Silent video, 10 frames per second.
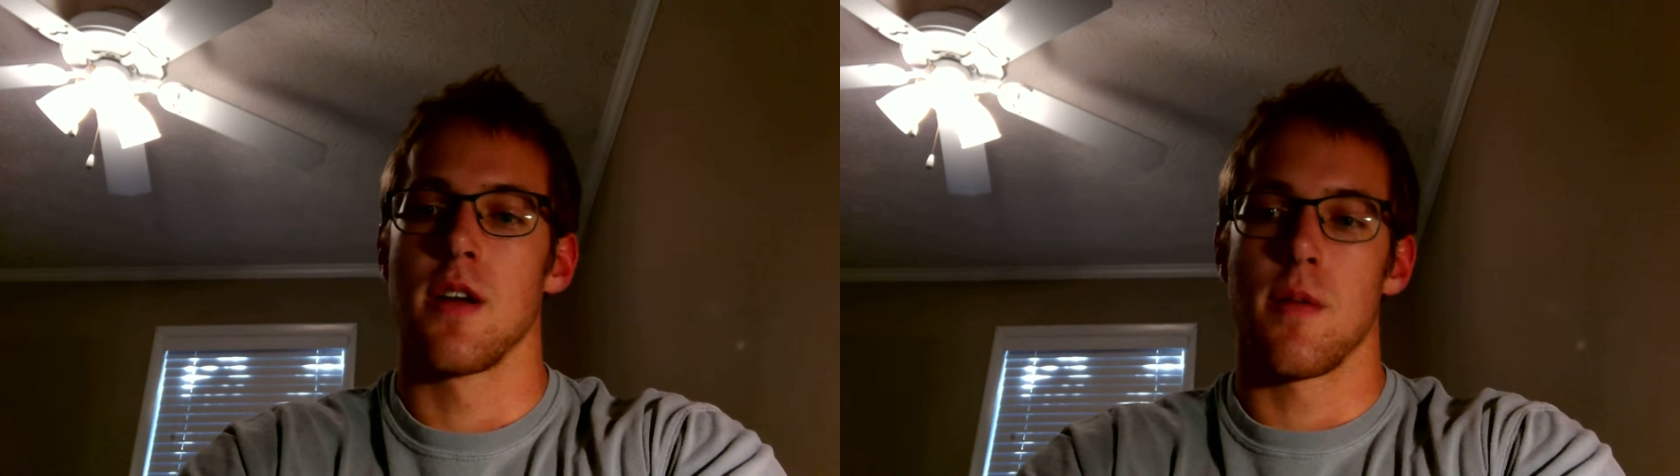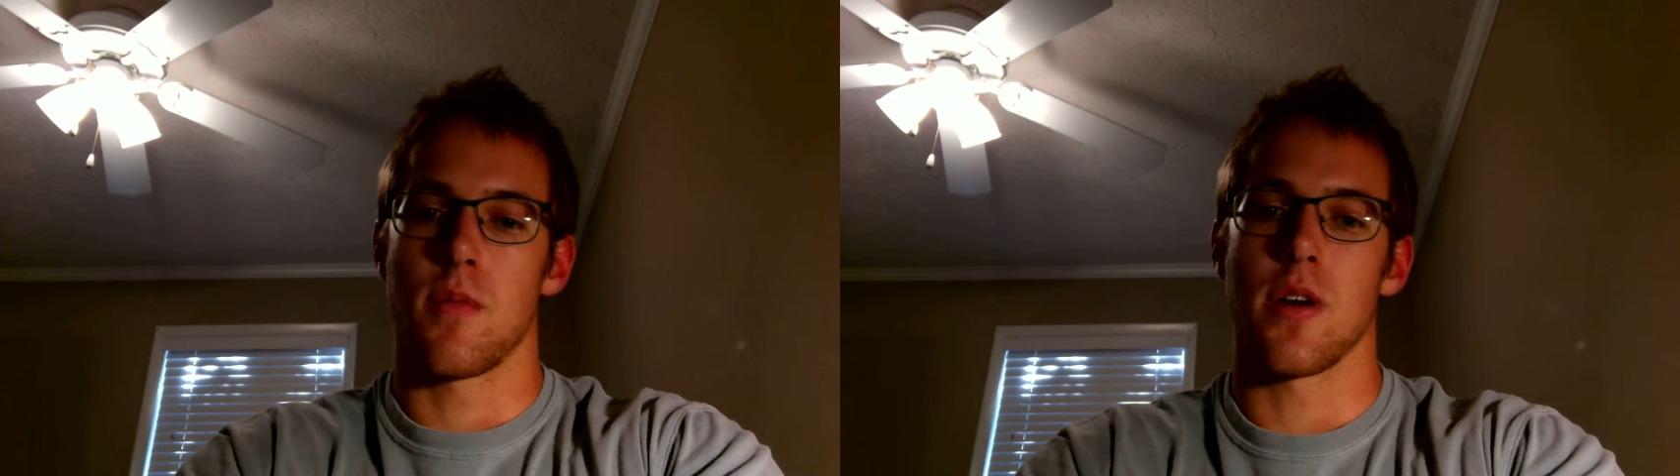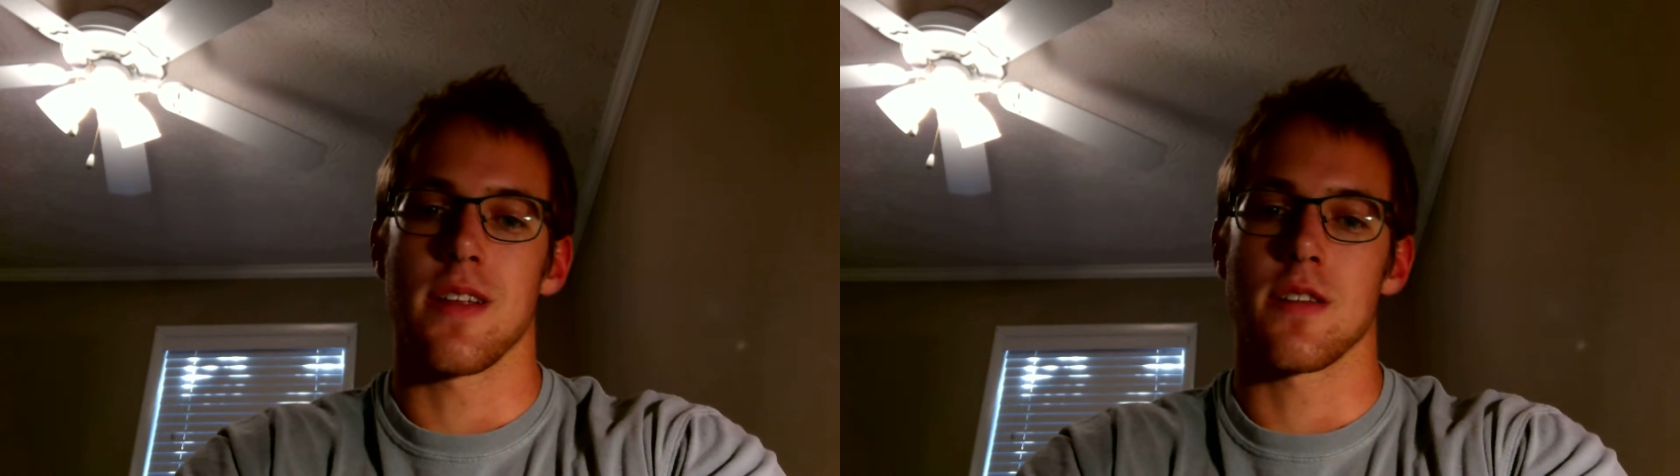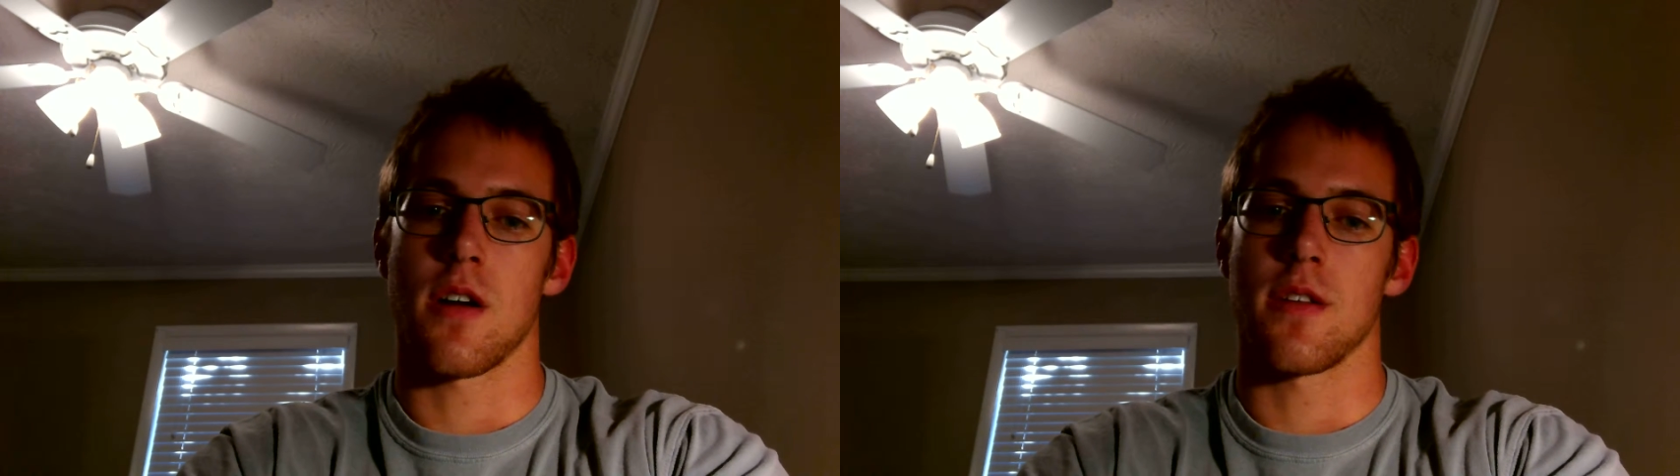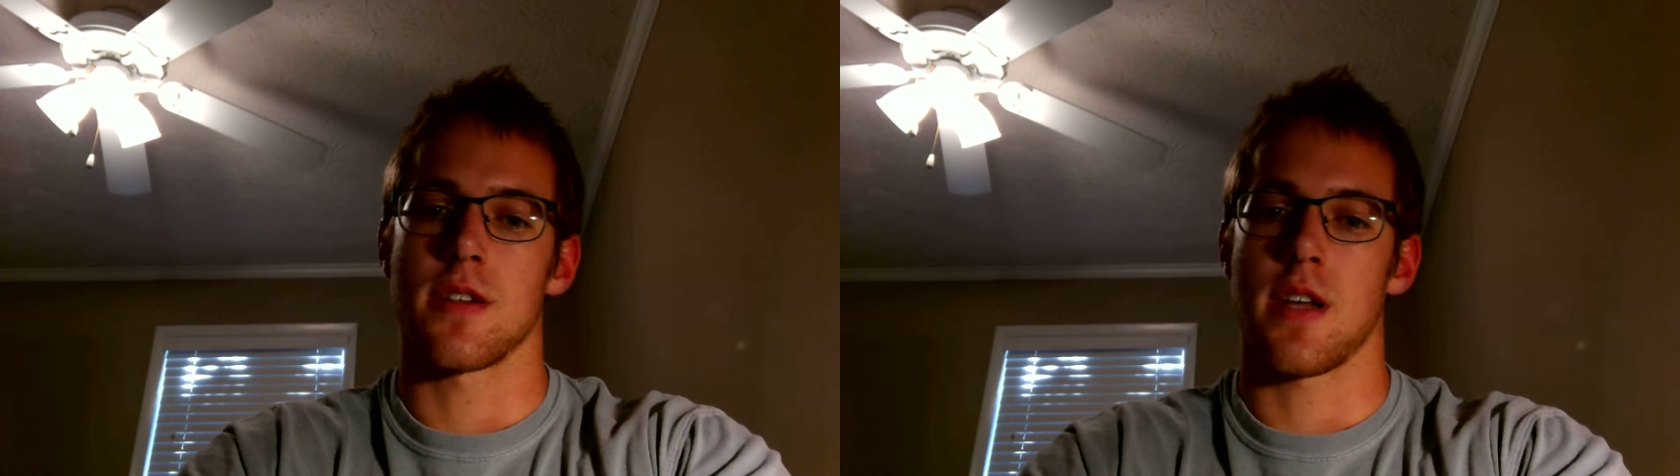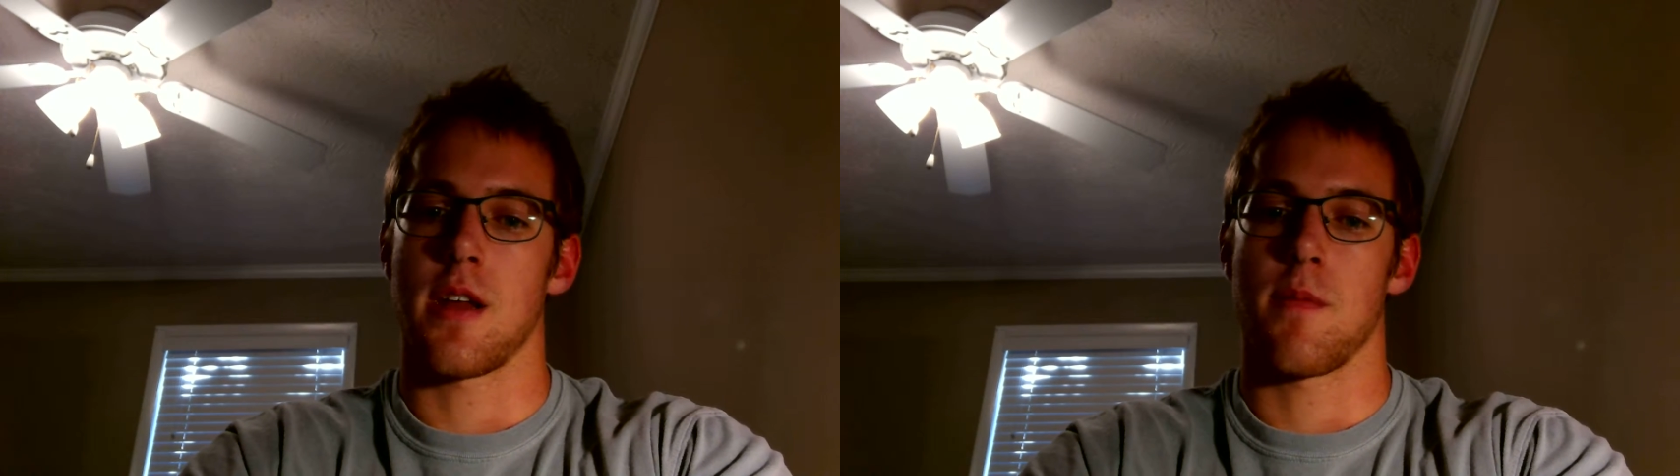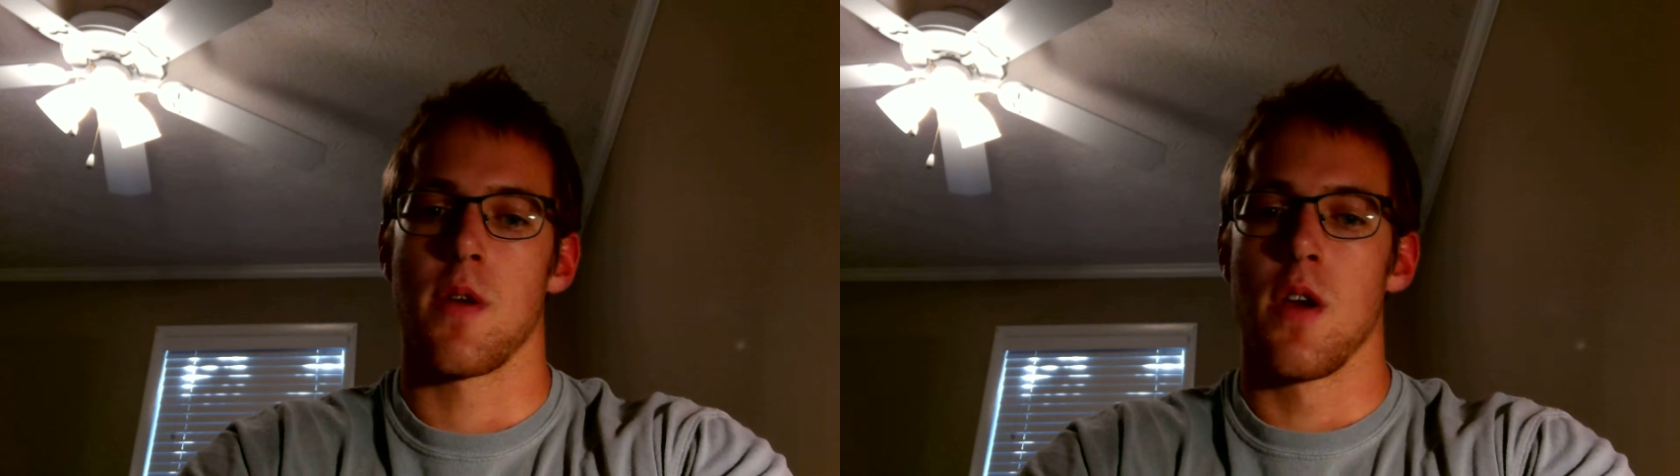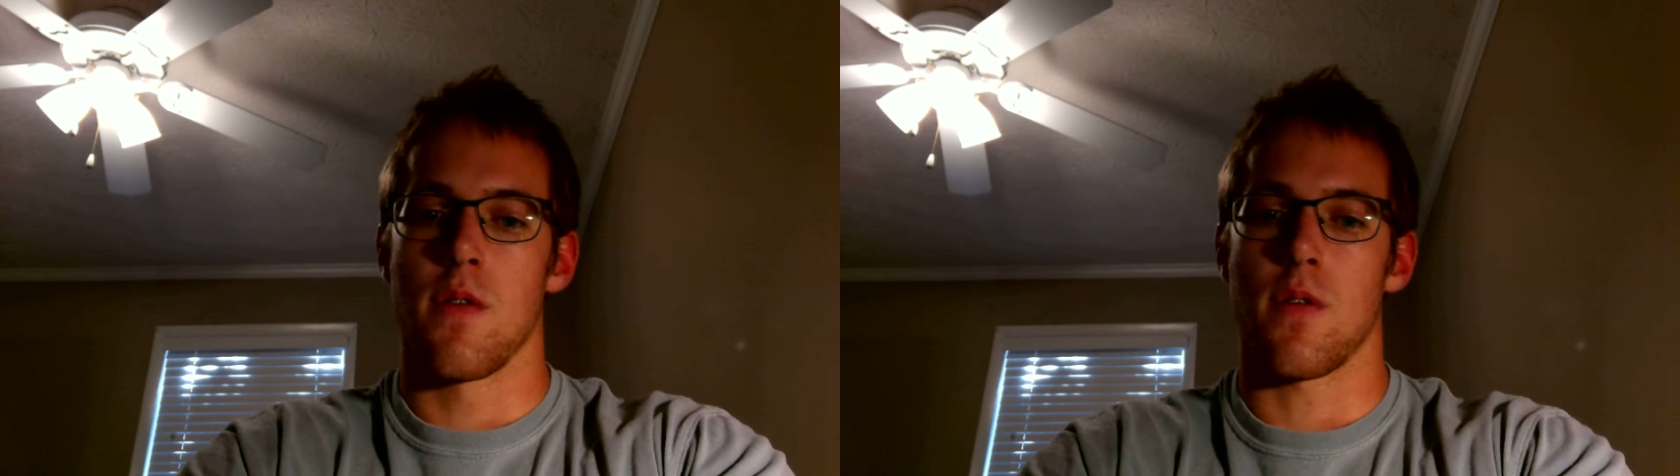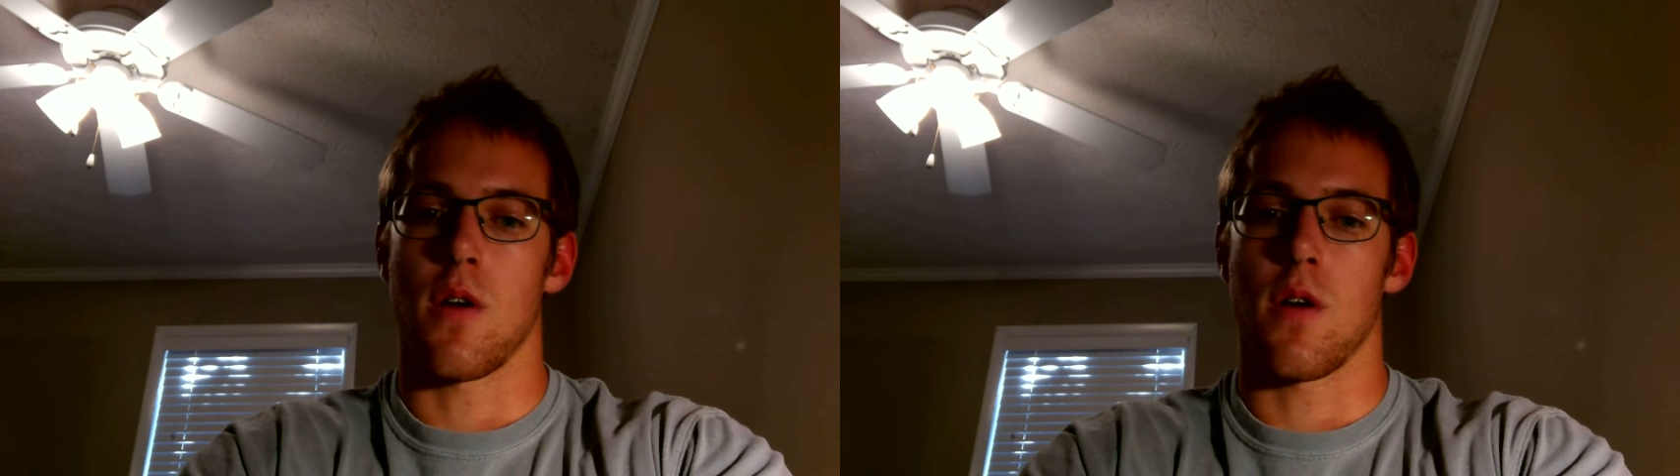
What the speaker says: Breathing's all the same for